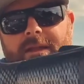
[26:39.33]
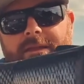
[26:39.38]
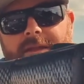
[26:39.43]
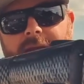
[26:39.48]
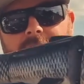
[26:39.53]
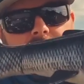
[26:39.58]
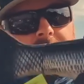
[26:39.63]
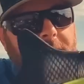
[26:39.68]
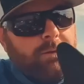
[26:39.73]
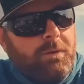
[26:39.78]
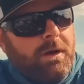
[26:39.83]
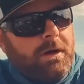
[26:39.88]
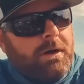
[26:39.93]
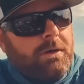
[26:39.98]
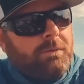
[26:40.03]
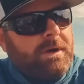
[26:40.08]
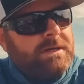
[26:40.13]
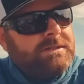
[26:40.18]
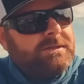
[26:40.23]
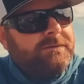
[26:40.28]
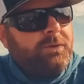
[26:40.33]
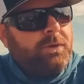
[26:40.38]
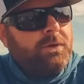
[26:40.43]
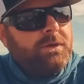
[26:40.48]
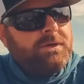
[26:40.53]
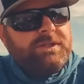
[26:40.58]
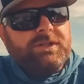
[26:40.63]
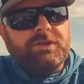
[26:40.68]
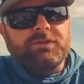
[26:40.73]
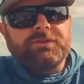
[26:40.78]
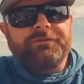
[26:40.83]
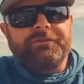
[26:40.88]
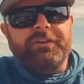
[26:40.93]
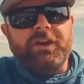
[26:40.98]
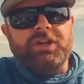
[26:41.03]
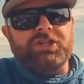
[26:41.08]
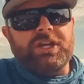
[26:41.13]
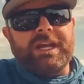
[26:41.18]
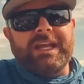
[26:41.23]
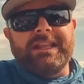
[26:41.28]
the Clearwater reservoirs, those
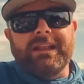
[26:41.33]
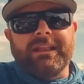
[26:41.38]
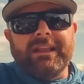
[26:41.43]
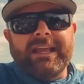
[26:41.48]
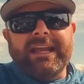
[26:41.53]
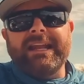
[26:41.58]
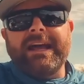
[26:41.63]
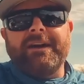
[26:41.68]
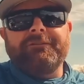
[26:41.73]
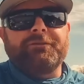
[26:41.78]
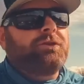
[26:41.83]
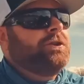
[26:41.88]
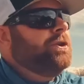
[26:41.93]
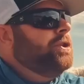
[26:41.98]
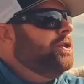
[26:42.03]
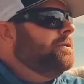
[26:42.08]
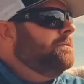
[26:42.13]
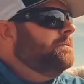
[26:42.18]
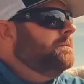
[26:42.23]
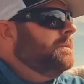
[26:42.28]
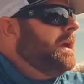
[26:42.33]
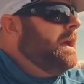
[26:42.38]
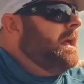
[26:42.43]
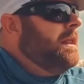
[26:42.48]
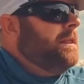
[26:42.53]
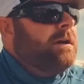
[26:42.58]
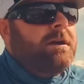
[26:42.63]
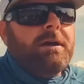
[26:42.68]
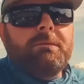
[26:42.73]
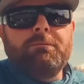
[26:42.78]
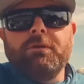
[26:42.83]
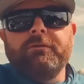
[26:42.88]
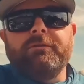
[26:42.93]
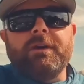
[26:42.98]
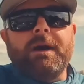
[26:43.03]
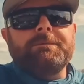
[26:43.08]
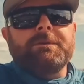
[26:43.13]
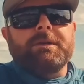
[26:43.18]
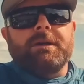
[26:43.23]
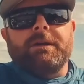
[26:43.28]
fish in the late afternoon, they're gonna move
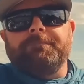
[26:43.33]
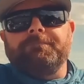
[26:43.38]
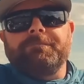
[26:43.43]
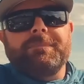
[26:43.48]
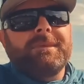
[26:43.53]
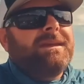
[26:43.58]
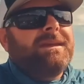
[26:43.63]
up to